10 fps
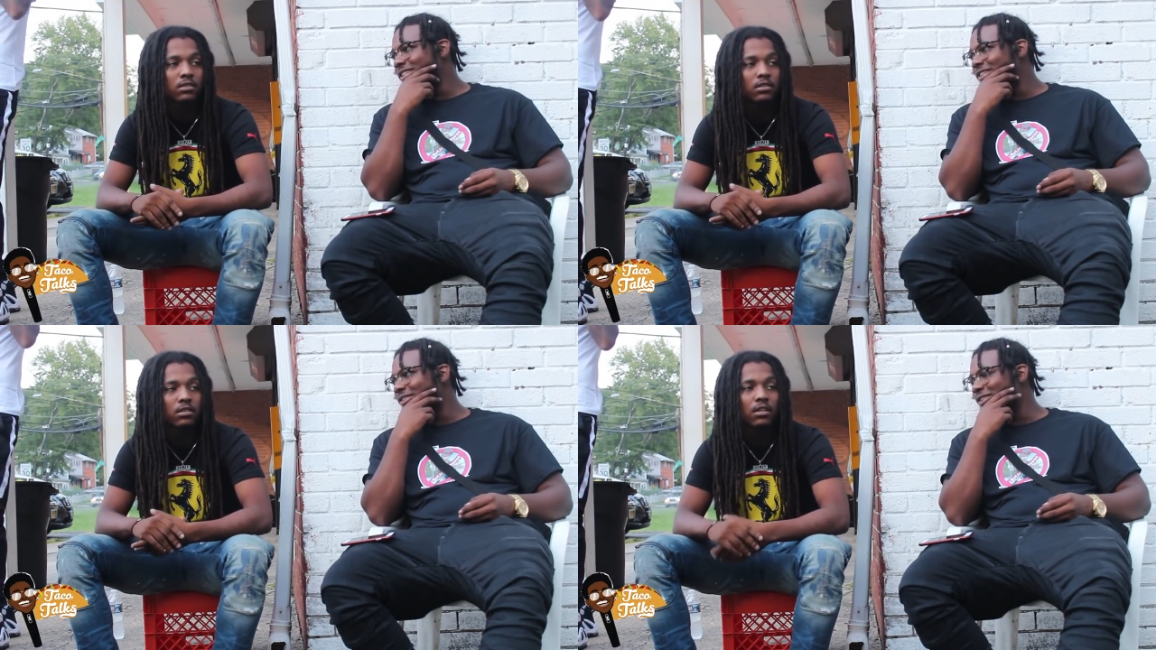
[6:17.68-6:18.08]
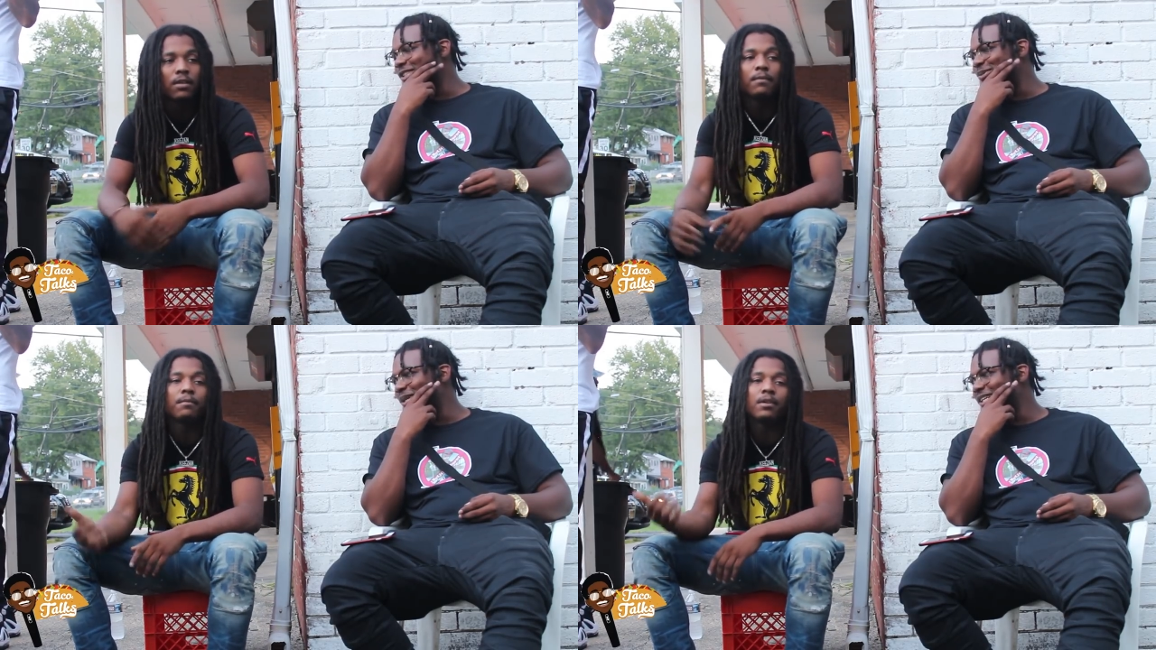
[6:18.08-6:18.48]

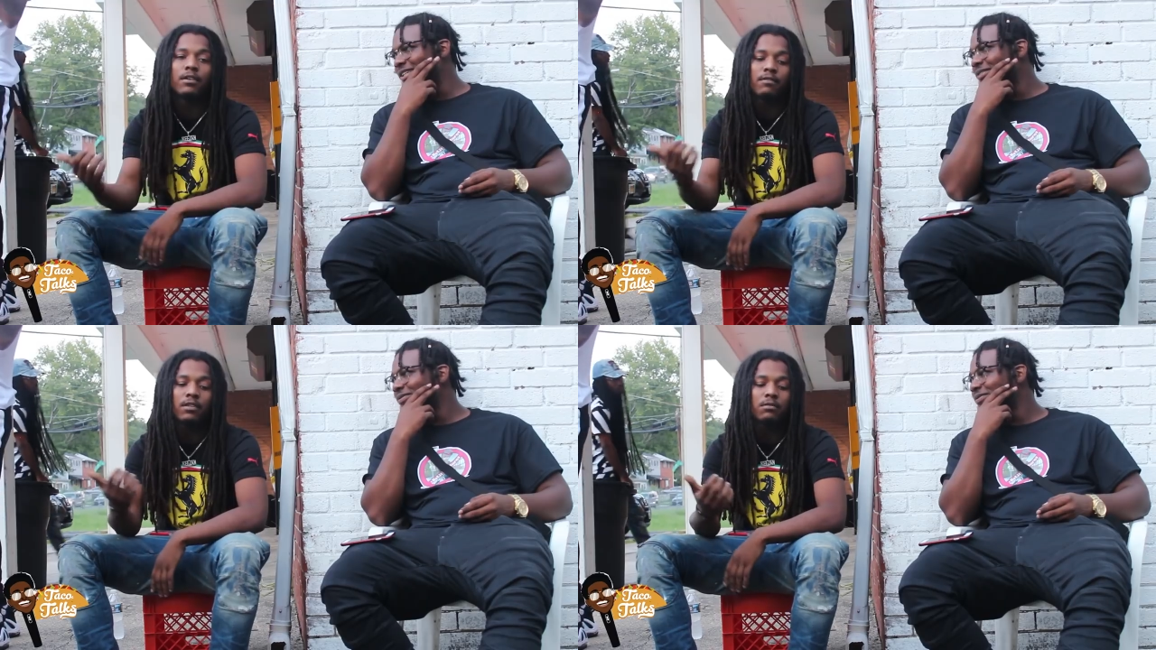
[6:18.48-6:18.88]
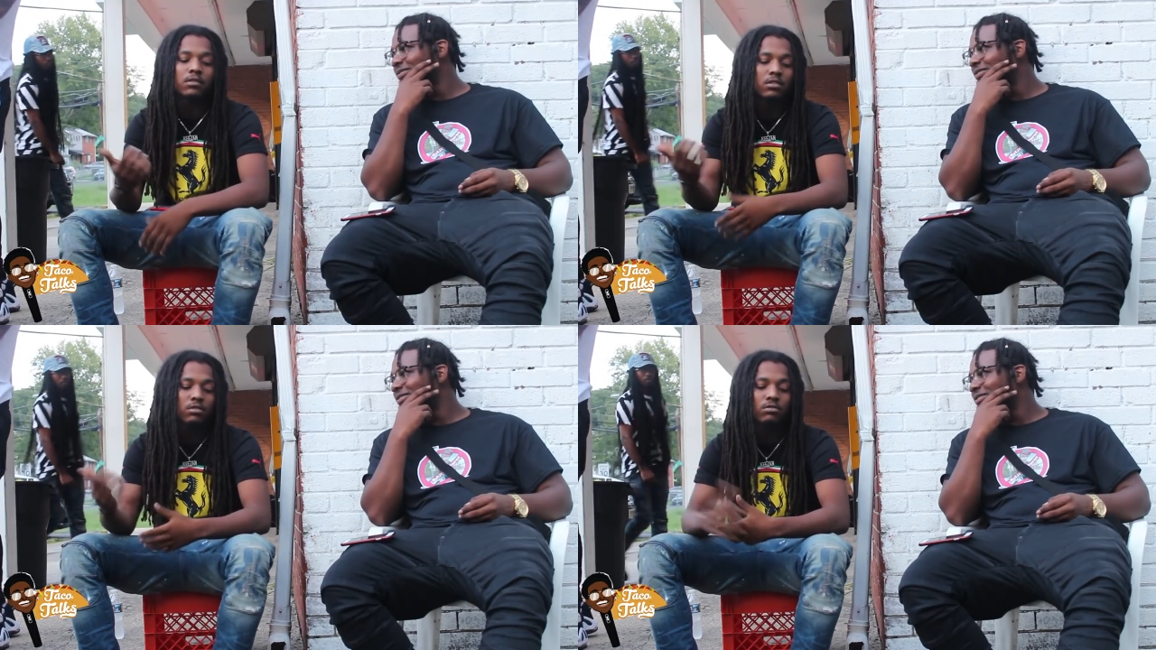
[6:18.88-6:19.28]
Speaker 1: way. Respect. Me and
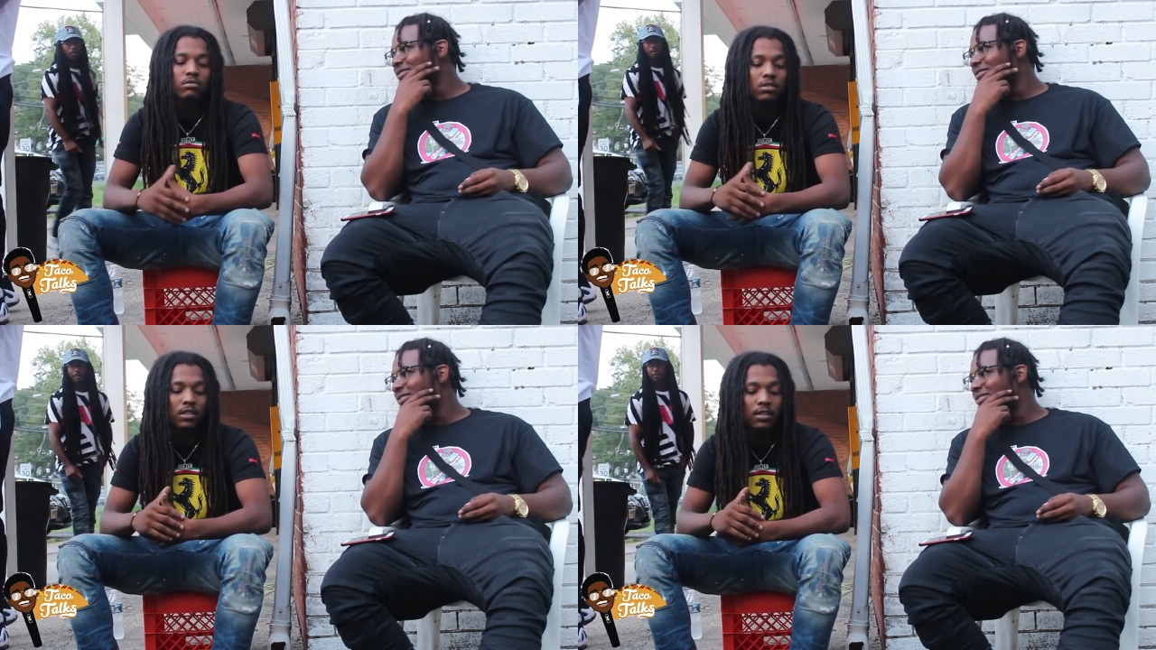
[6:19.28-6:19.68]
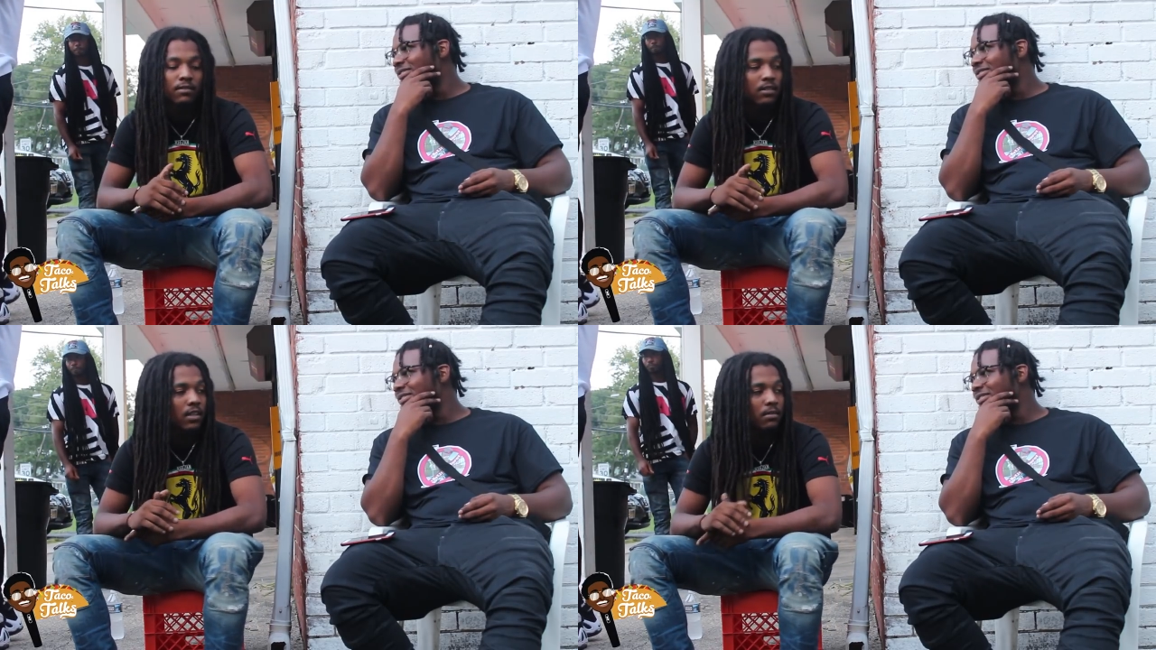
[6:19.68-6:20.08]
Reek went to school
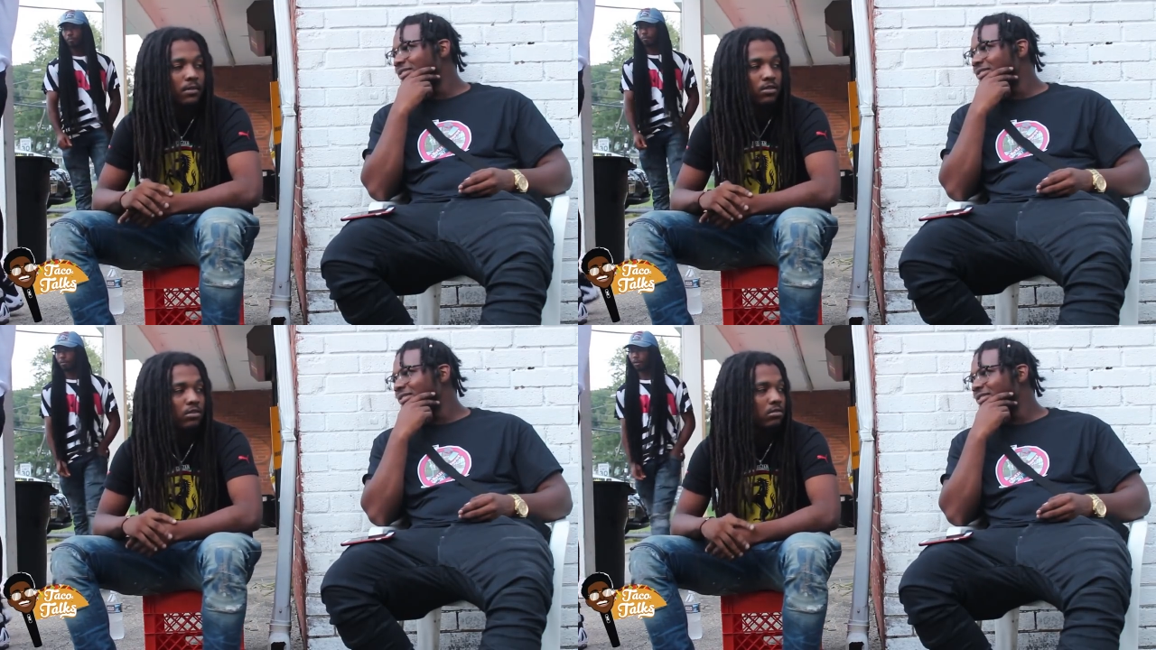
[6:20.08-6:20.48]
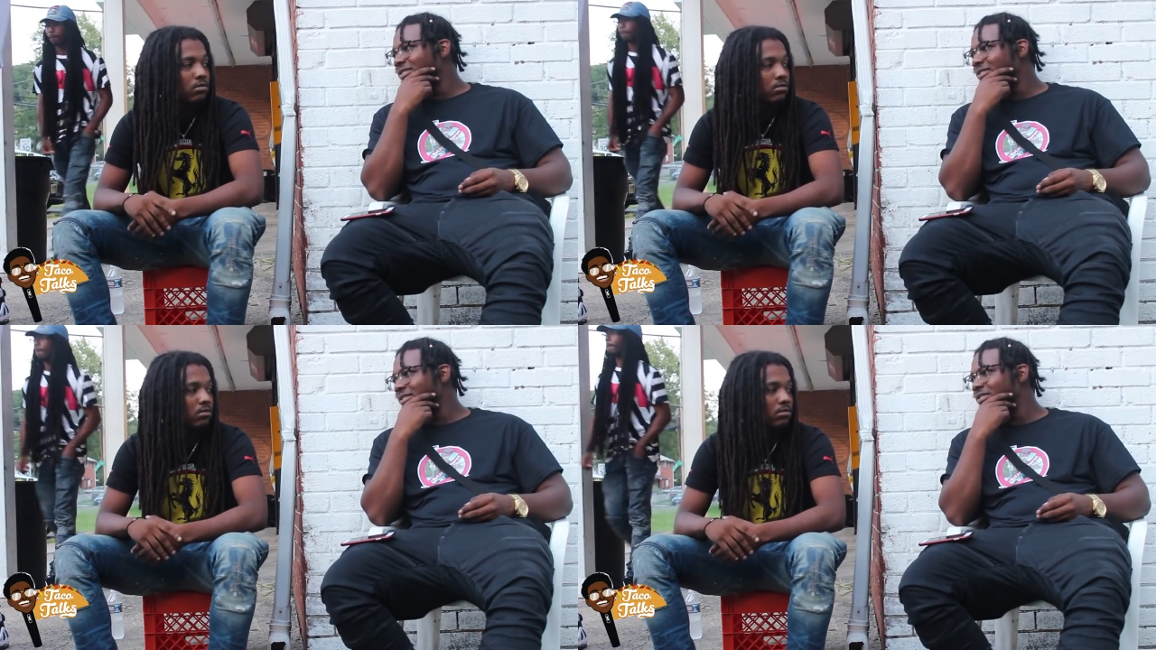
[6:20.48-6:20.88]
together,
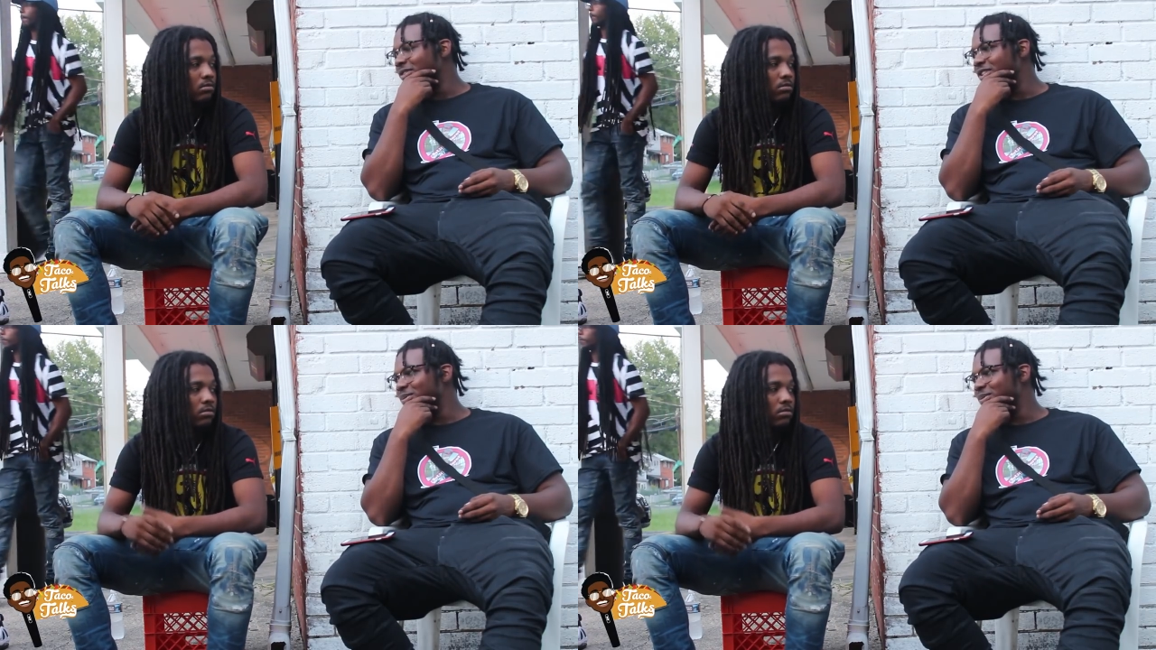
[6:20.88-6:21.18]
elementary school.